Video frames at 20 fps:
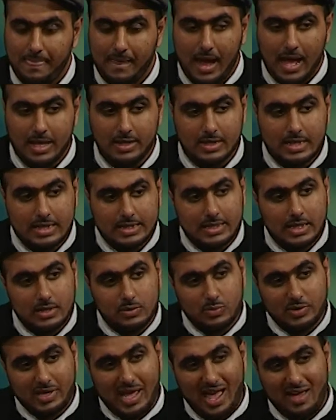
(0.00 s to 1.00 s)
And then he says,
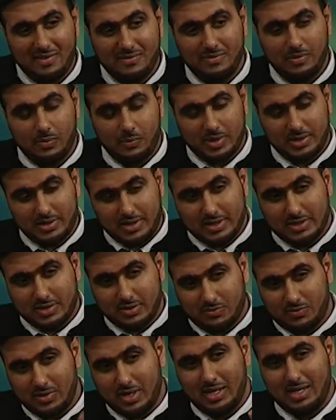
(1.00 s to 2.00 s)
with this
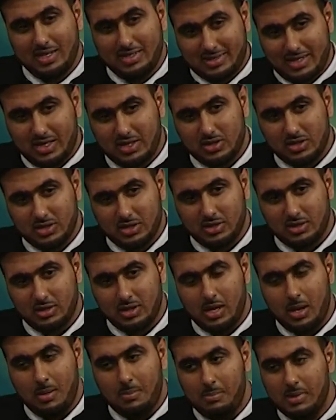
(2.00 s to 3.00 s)
realization
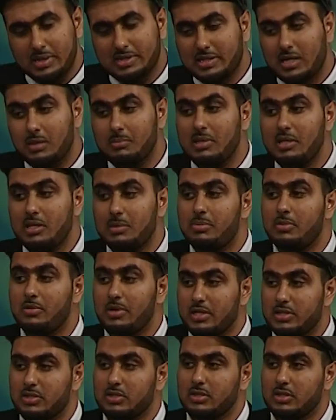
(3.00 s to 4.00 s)
must come a
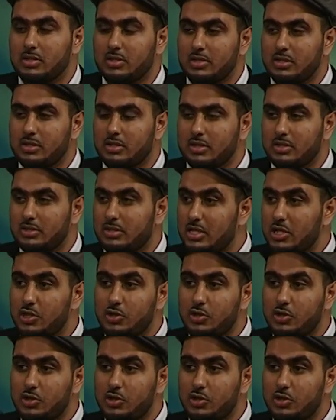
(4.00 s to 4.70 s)
liberation, that you